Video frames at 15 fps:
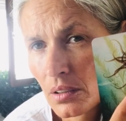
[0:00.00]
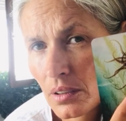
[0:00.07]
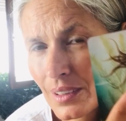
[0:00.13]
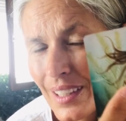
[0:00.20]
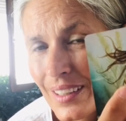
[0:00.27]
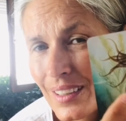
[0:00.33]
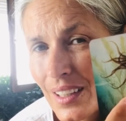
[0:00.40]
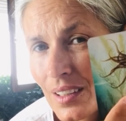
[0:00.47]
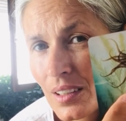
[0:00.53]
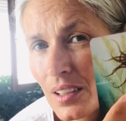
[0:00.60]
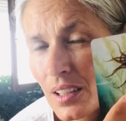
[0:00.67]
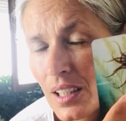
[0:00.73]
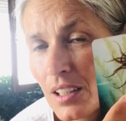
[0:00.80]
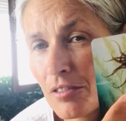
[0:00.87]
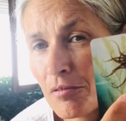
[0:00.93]
that
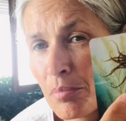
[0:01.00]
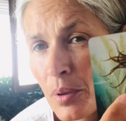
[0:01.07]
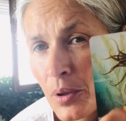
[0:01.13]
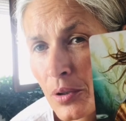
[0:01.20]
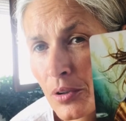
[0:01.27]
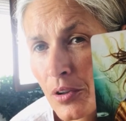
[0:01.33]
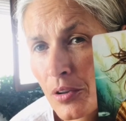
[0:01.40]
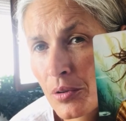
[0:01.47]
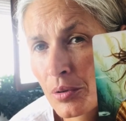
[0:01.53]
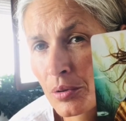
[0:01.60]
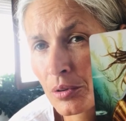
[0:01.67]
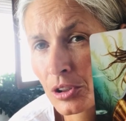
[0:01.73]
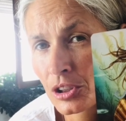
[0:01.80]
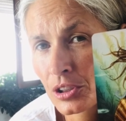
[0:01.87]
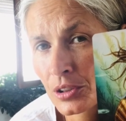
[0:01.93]
can give birth
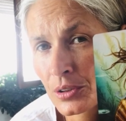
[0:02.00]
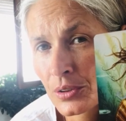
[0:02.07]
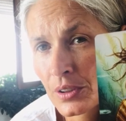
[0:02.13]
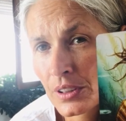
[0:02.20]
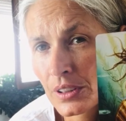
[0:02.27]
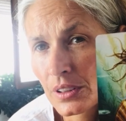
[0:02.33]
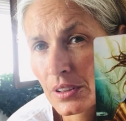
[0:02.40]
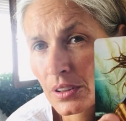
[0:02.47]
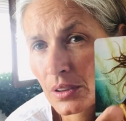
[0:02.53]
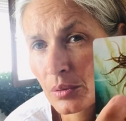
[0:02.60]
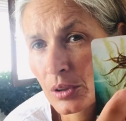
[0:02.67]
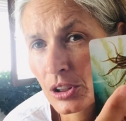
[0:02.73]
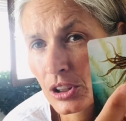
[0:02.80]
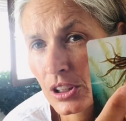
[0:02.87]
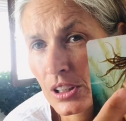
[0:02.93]
to children,
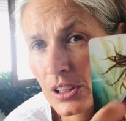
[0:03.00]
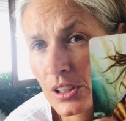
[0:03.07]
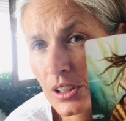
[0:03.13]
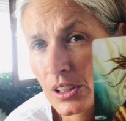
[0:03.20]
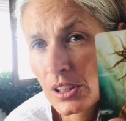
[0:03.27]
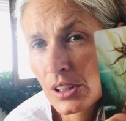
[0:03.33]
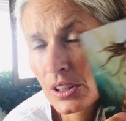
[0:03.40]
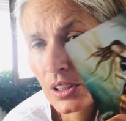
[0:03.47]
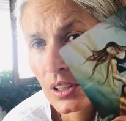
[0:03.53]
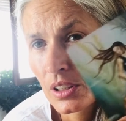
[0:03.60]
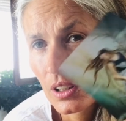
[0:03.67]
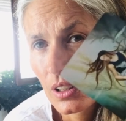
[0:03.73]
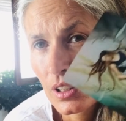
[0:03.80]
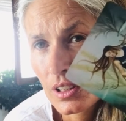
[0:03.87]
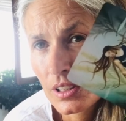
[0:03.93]
which is
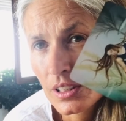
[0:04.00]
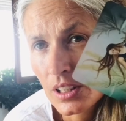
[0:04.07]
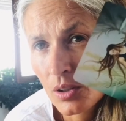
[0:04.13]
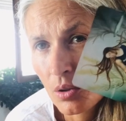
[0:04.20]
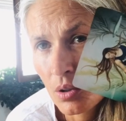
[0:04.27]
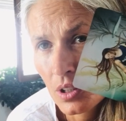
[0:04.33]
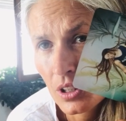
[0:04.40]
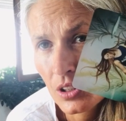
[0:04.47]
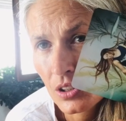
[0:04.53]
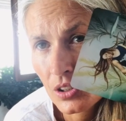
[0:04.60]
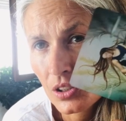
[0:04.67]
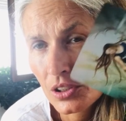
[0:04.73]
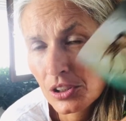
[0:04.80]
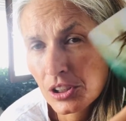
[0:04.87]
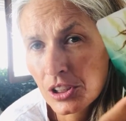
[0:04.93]
the
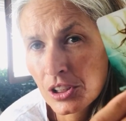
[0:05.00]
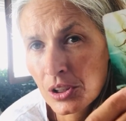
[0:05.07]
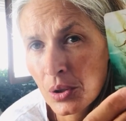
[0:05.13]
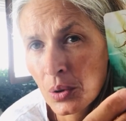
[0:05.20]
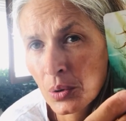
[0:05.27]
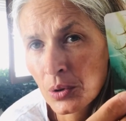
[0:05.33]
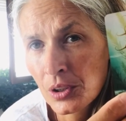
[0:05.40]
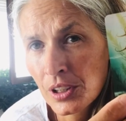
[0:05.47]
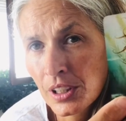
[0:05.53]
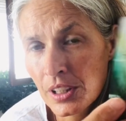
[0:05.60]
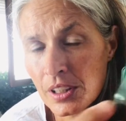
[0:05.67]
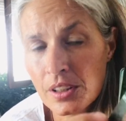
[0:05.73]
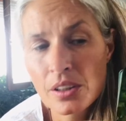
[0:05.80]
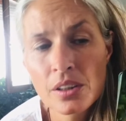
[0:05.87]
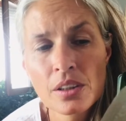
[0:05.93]
seahorse. She's holding
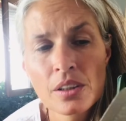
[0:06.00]
it